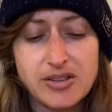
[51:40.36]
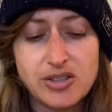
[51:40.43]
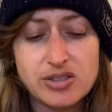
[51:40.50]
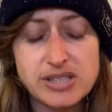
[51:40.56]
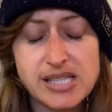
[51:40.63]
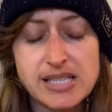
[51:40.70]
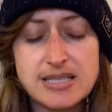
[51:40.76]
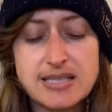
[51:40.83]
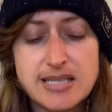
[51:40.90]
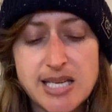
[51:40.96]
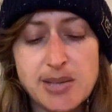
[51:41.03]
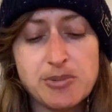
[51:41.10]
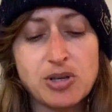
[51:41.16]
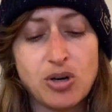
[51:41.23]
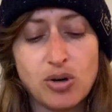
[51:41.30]
there's like a
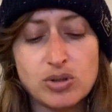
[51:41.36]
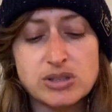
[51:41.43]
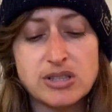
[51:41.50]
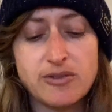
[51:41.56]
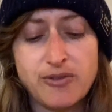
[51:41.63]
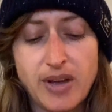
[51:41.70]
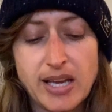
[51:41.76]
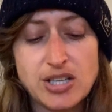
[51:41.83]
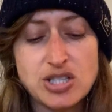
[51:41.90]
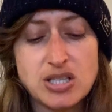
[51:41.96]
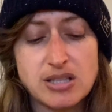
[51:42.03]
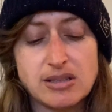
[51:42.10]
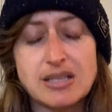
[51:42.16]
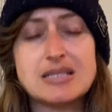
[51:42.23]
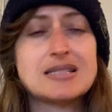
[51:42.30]
deep
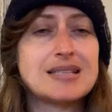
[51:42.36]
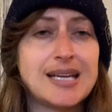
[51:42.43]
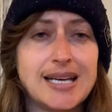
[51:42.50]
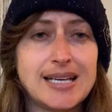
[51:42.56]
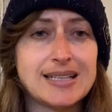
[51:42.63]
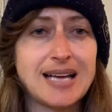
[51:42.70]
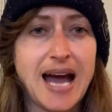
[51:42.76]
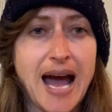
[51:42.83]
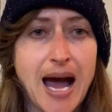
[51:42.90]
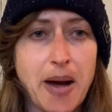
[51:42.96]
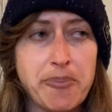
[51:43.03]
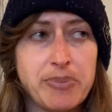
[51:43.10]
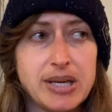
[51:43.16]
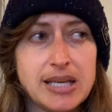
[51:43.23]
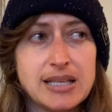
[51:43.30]
cultivation that's needing to
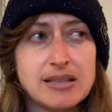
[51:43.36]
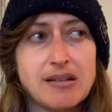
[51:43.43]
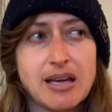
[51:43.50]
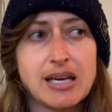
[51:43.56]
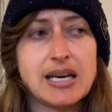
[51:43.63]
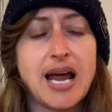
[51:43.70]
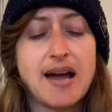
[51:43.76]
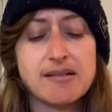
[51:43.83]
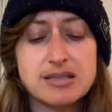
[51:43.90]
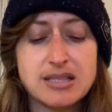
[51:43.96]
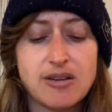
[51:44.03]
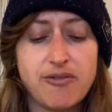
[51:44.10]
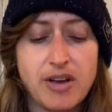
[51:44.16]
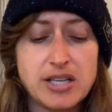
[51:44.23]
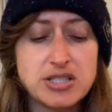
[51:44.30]
happen, like an
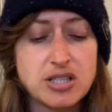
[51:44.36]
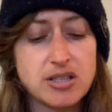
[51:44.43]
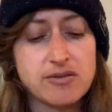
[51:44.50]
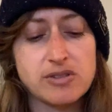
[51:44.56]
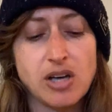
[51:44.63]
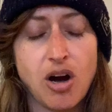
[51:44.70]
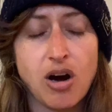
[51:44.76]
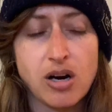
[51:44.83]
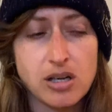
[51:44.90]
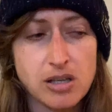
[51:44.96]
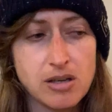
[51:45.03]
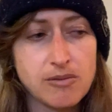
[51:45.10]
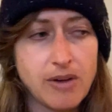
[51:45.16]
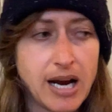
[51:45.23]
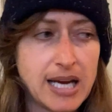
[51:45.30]
excavation of the
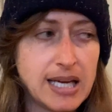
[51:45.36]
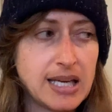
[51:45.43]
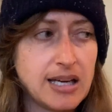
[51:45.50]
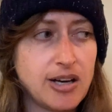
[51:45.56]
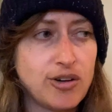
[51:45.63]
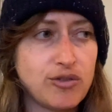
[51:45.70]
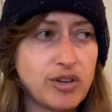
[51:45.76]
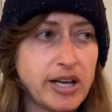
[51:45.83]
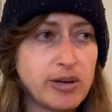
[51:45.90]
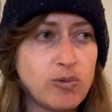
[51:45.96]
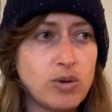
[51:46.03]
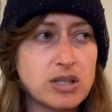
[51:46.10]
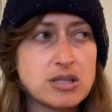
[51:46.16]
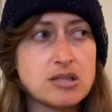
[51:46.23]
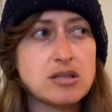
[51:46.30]
heart, right? Of like
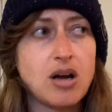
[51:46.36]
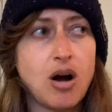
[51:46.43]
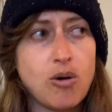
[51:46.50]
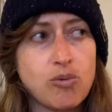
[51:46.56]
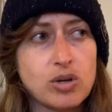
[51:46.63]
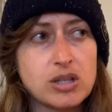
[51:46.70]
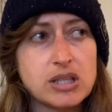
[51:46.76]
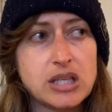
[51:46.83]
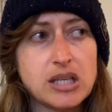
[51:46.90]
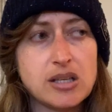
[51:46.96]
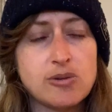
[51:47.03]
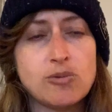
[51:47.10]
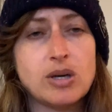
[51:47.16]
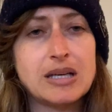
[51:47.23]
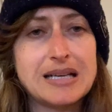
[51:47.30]
what's not working
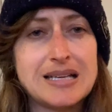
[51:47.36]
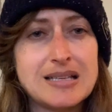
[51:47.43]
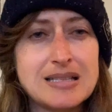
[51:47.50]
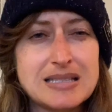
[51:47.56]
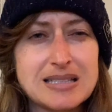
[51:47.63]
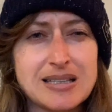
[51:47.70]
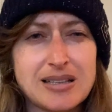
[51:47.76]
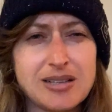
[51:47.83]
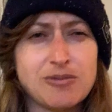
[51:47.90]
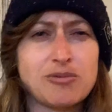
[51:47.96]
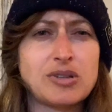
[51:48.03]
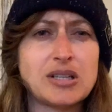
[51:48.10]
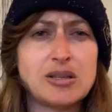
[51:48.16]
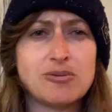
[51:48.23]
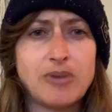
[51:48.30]
and what is, and getting
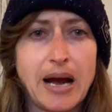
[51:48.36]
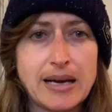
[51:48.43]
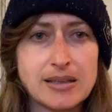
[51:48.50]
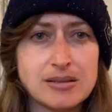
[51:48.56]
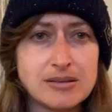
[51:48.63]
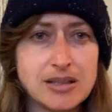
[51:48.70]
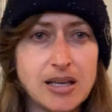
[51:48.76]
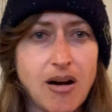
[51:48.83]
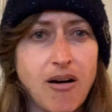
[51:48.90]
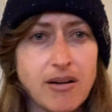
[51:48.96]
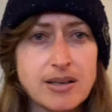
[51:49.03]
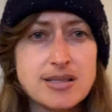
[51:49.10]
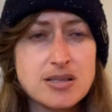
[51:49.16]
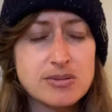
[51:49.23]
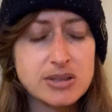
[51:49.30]
really radically
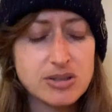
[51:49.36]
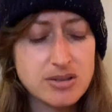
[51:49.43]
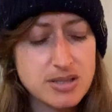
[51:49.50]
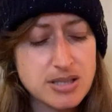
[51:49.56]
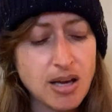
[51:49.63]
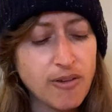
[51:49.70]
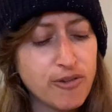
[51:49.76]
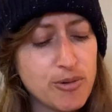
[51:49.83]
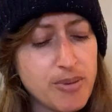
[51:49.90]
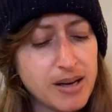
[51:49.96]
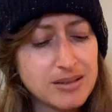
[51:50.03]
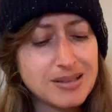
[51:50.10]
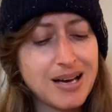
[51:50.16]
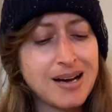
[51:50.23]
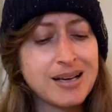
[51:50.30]
honest with yourself
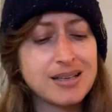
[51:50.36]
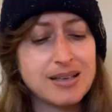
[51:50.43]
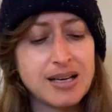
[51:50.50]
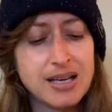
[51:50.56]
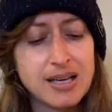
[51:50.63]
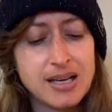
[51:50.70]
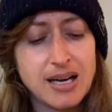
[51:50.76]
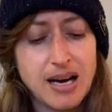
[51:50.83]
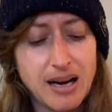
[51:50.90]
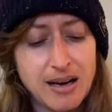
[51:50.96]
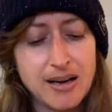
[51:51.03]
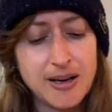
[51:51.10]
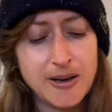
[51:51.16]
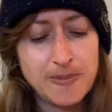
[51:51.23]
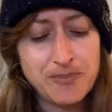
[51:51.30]
about that.
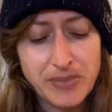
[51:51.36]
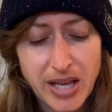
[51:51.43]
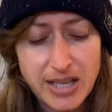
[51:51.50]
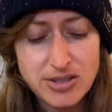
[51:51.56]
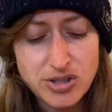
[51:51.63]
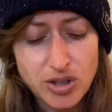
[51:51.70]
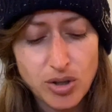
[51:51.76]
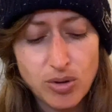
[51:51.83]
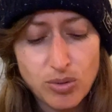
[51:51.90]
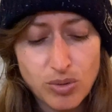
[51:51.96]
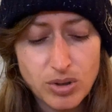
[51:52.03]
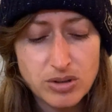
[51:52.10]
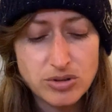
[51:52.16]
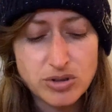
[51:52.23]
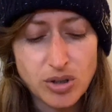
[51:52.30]
Um, and don't
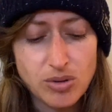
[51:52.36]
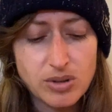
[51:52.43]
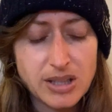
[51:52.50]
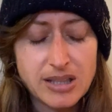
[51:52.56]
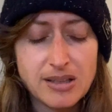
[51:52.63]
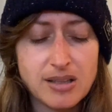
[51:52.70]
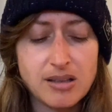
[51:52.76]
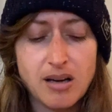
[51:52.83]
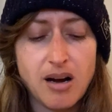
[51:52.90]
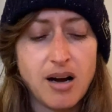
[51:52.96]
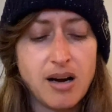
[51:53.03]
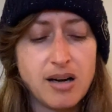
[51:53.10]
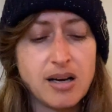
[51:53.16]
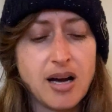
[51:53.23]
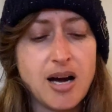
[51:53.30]
don't get
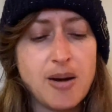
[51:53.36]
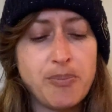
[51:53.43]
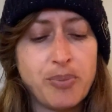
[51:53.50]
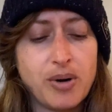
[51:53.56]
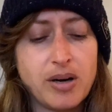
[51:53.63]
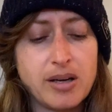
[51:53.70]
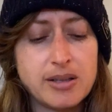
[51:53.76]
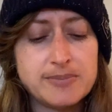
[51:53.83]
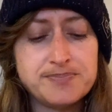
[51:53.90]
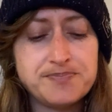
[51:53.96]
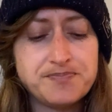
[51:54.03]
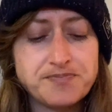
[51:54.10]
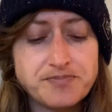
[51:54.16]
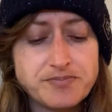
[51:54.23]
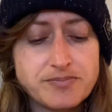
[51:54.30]
hung up on
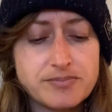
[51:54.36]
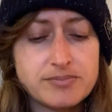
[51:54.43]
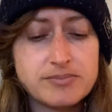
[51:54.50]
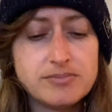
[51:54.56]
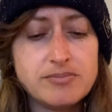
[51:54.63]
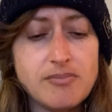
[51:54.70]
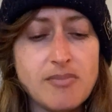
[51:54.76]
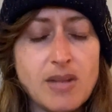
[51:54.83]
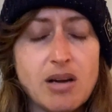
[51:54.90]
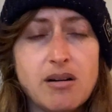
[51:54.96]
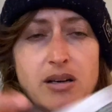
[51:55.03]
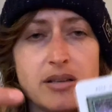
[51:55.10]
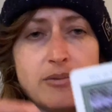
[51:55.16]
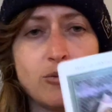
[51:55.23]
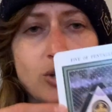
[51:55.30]

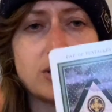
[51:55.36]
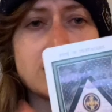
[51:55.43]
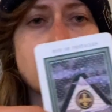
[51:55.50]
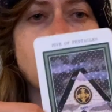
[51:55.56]
on what's